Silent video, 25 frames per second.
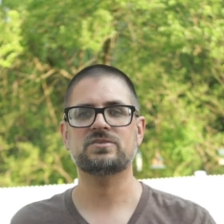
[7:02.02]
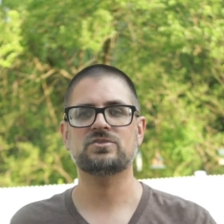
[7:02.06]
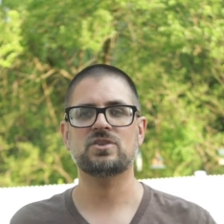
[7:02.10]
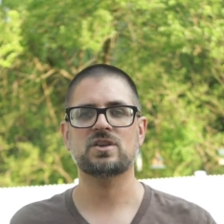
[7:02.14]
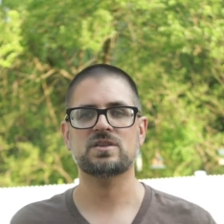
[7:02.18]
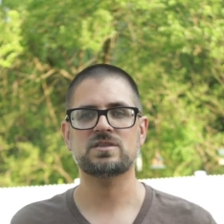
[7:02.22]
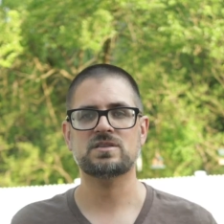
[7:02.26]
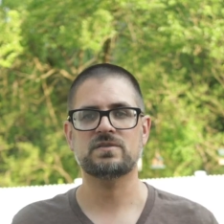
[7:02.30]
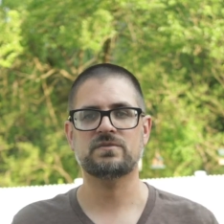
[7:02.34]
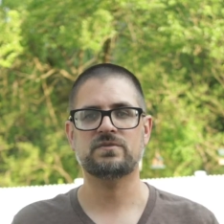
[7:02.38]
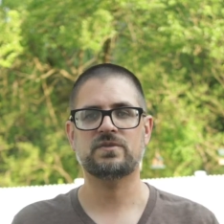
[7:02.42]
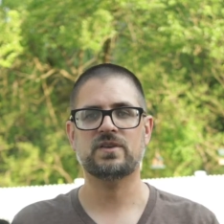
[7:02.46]
is
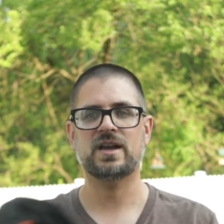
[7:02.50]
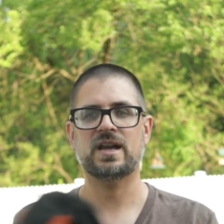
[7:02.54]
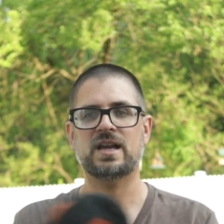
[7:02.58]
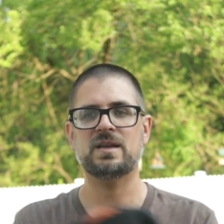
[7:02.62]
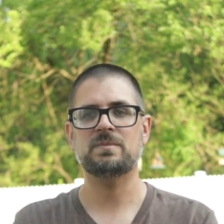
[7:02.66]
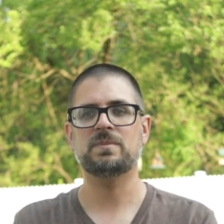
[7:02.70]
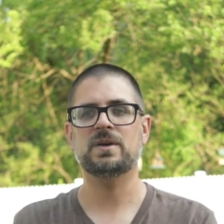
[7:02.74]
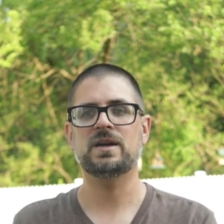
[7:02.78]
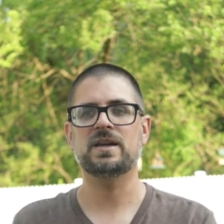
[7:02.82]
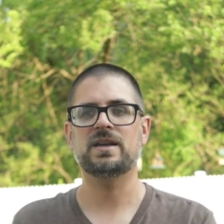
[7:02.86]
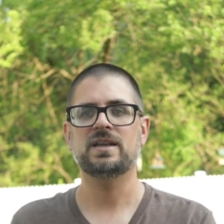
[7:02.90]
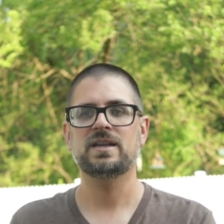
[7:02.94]

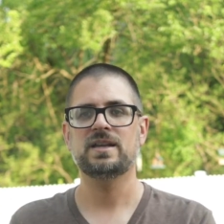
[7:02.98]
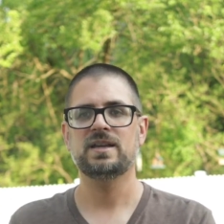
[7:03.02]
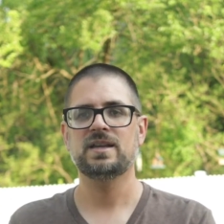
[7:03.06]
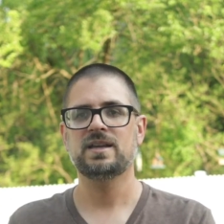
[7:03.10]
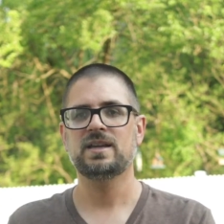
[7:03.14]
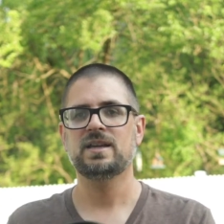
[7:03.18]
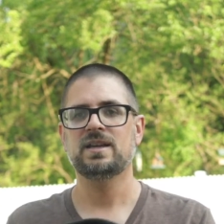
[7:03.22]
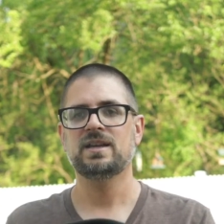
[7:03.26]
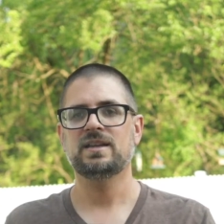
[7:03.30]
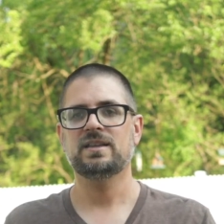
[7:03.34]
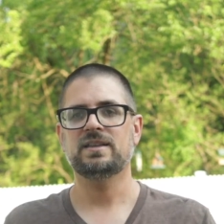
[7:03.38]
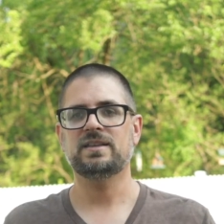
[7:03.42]
justified, but
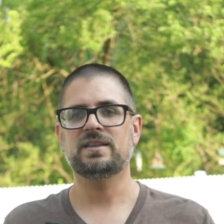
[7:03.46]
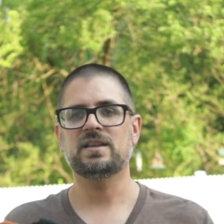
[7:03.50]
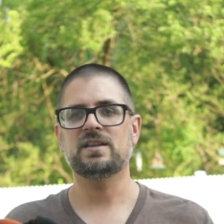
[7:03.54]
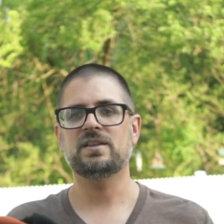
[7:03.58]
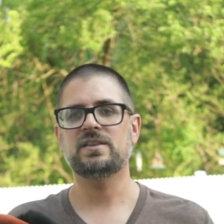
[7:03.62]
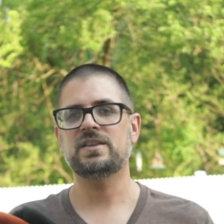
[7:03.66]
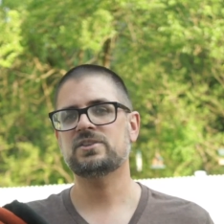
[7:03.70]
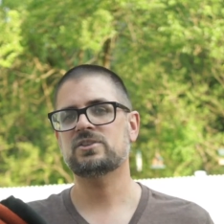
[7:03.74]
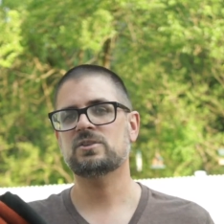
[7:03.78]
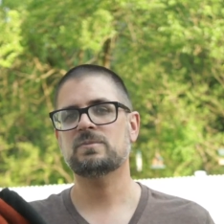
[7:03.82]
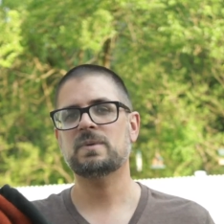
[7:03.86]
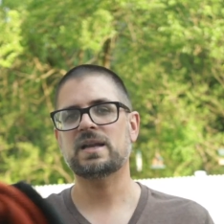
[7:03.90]
you
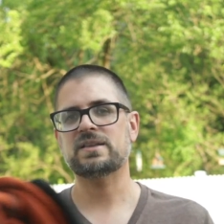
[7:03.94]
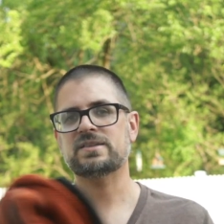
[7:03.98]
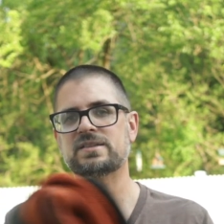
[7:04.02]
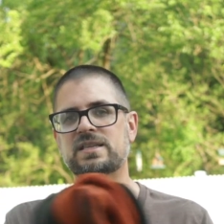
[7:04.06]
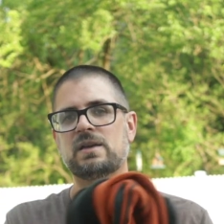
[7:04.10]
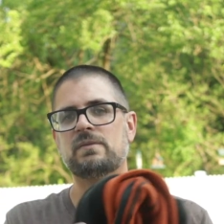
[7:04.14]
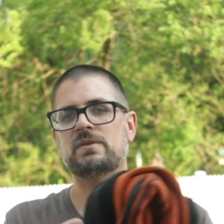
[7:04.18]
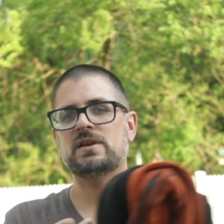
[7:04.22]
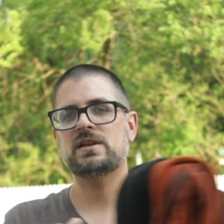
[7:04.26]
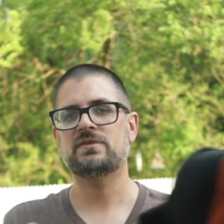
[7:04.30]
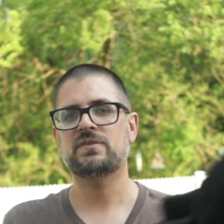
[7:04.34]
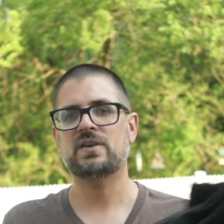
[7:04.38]
know, these are about
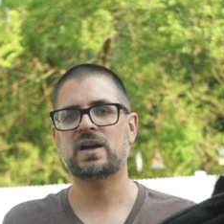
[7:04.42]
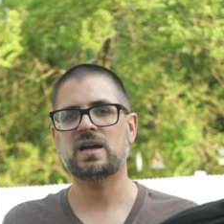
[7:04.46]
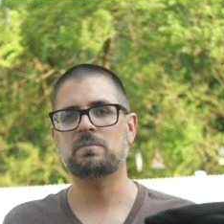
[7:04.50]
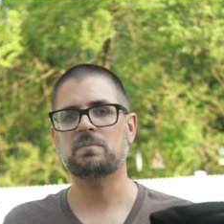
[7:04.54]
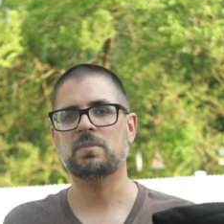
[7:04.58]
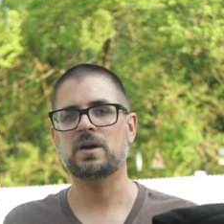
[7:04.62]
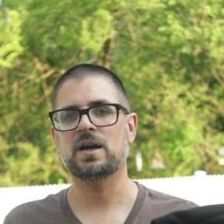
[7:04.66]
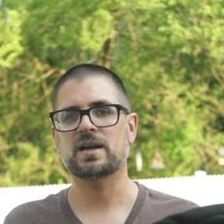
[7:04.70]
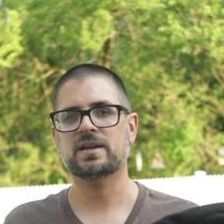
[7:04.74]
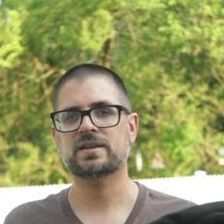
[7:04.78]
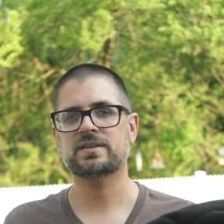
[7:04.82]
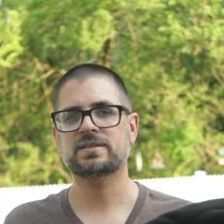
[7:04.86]

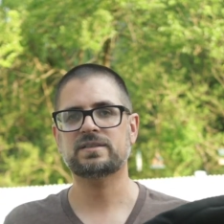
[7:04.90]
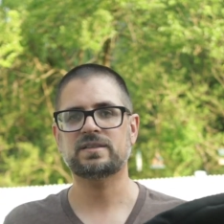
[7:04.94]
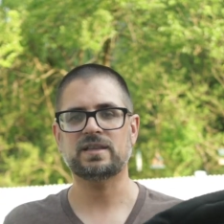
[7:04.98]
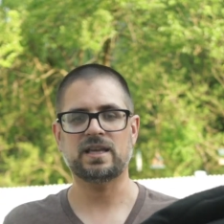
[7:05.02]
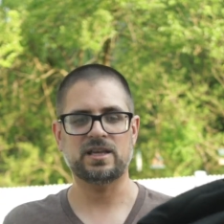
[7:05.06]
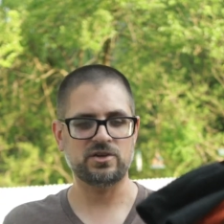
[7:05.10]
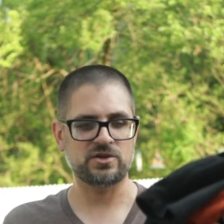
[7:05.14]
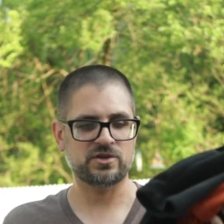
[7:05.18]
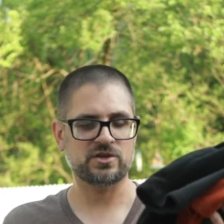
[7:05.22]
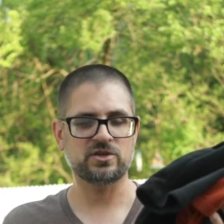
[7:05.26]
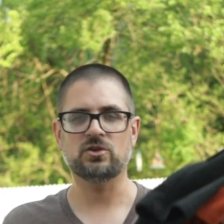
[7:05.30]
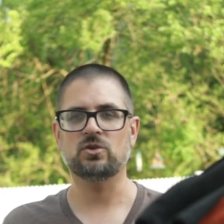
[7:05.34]
$75
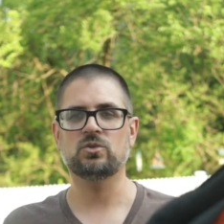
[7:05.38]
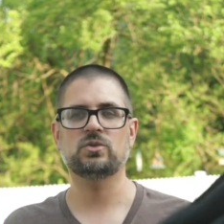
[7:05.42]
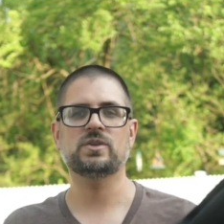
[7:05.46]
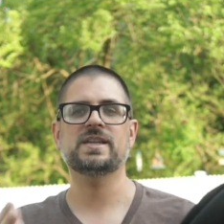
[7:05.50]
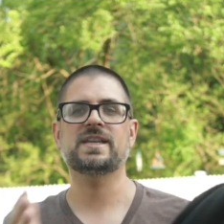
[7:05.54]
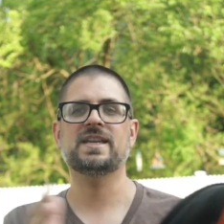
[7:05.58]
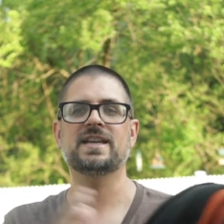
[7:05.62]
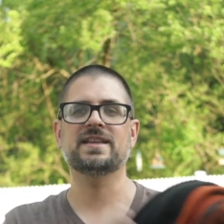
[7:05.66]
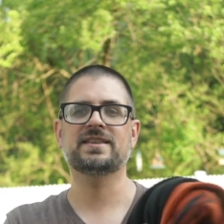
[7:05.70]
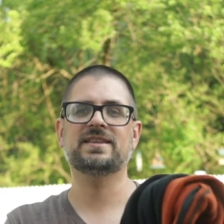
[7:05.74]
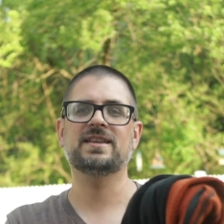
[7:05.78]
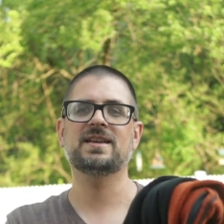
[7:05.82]
and you can
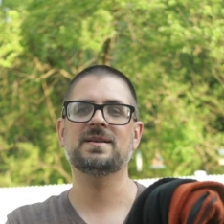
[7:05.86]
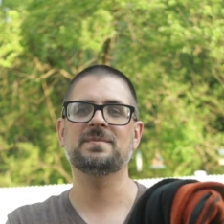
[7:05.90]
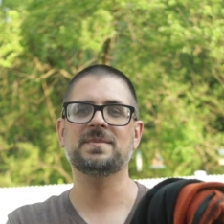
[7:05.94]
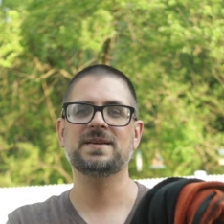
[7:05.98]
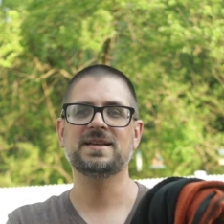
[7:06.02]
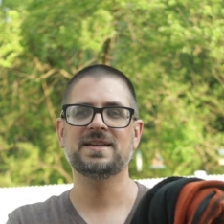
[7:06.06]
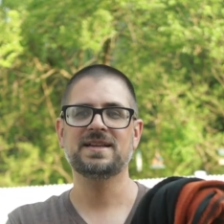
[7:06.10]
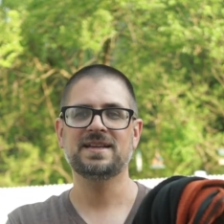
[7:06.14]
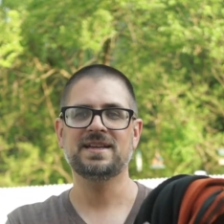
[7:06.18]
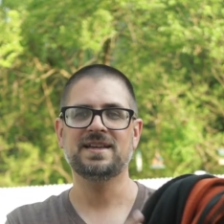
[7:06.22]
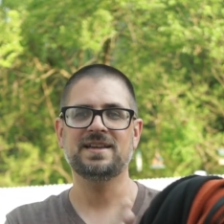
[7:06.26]
only get them